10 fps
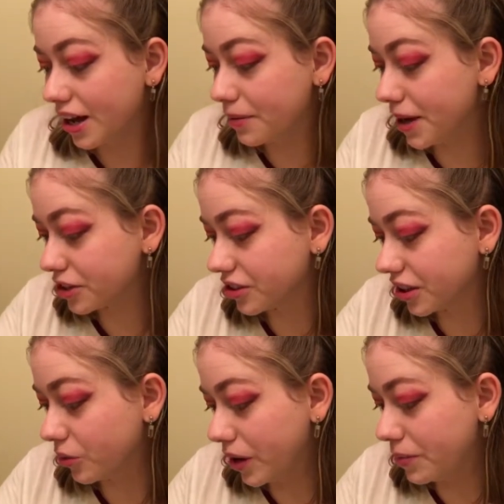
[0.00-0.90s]
I'm
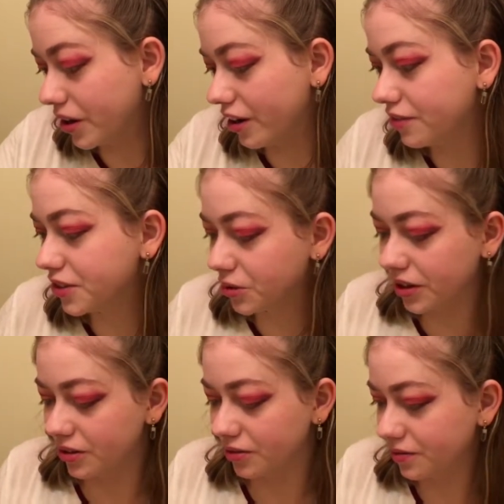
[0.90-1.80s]
actually gonna wipe it off so
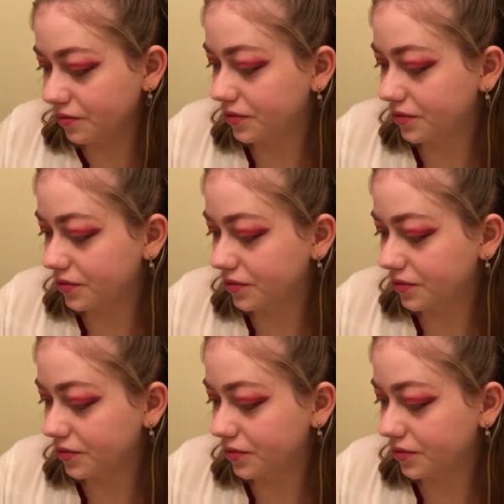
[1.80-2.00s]
we don't